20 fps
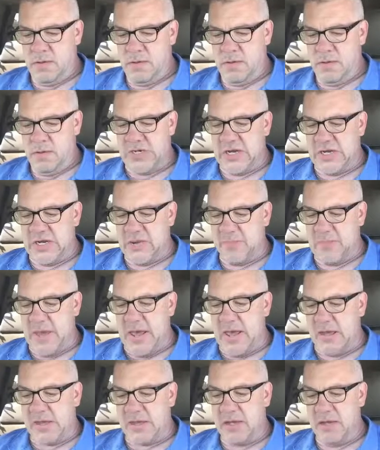is you got to get
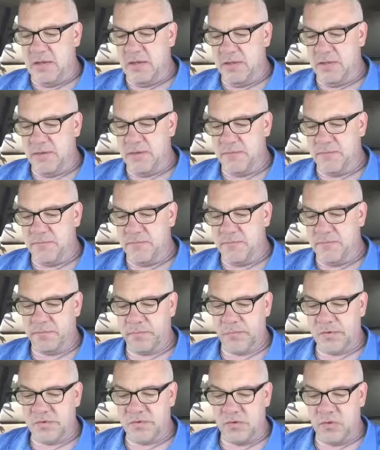back.
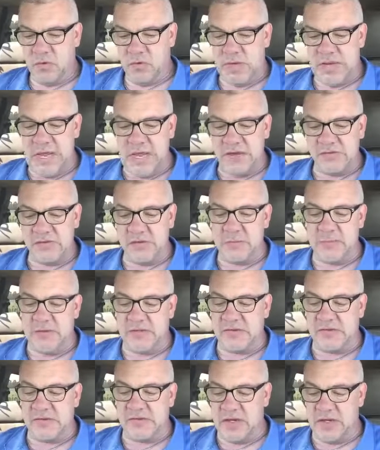So it actually
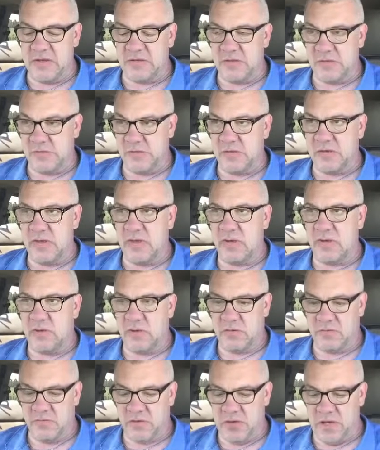makes sense, and
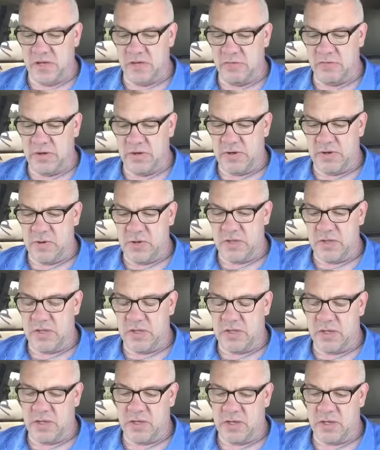it's highly
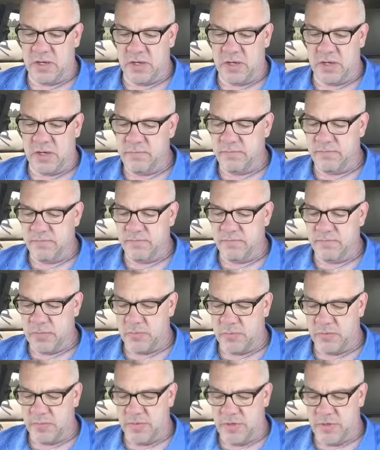recommended that, and I'm
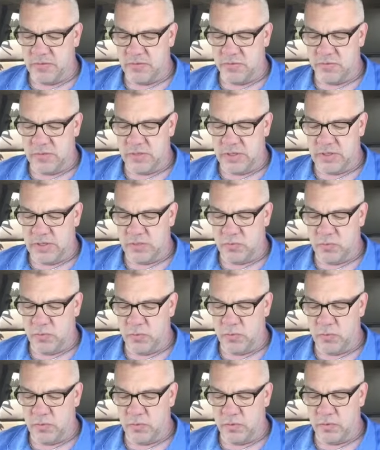probably not doing it at the
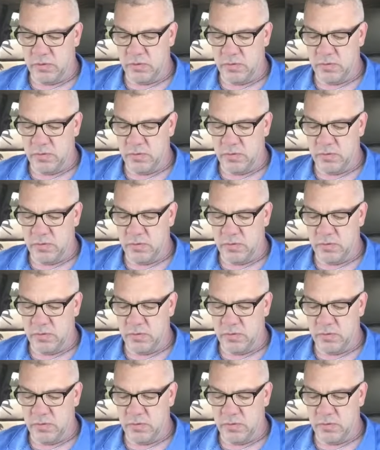moment.